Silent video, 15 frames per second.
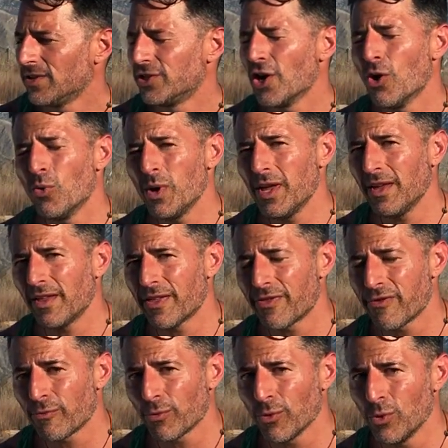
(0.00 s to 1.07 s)
Going
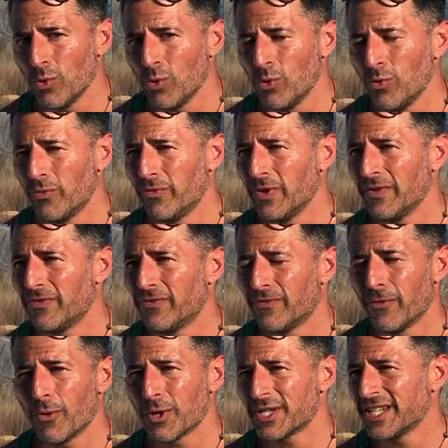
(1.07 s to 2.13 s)
through
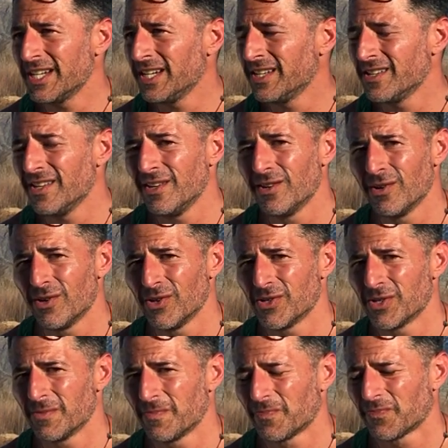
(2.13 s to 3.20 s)
14
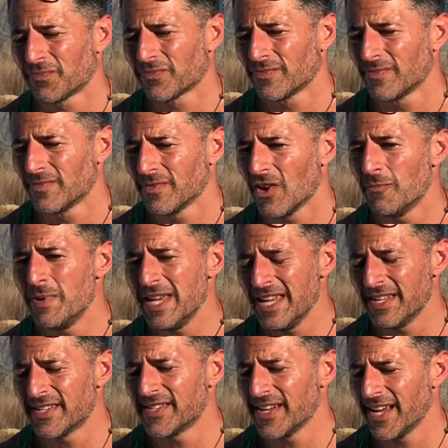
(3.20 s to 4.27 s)
years of
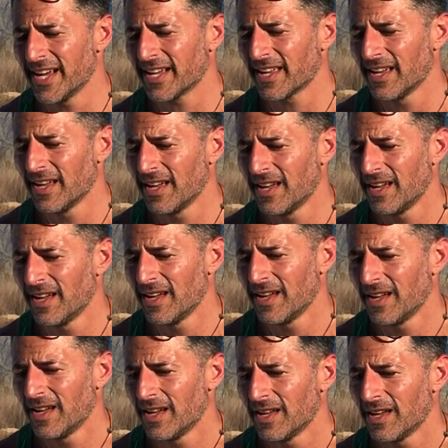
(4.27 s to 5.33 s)
being sick,
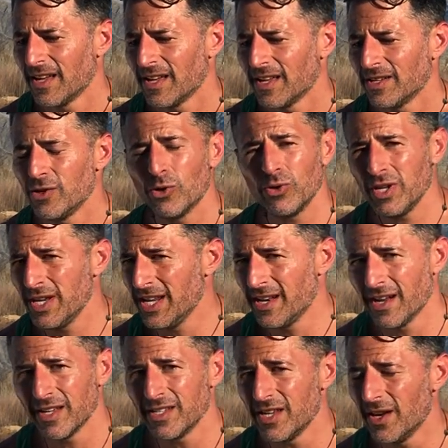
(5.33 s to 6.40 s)
you only
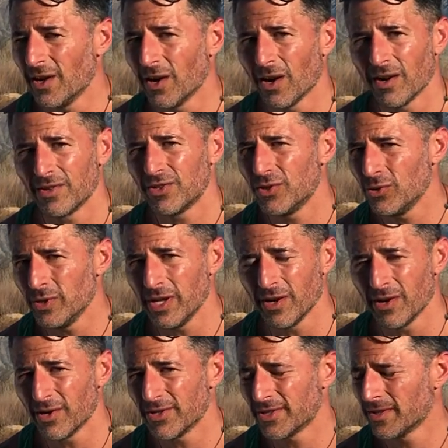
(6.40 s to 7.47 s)
need a year, 2
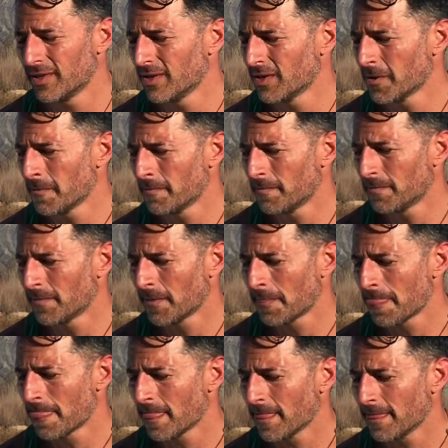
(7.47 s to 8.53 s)
years,
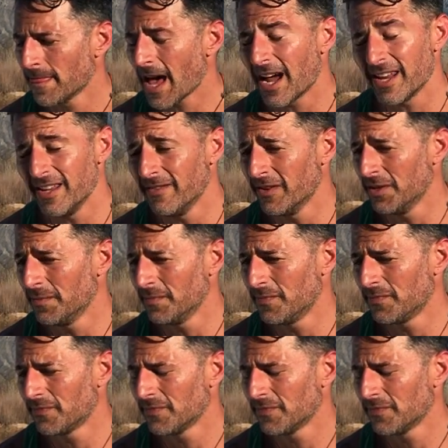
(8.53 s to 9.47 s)
not even.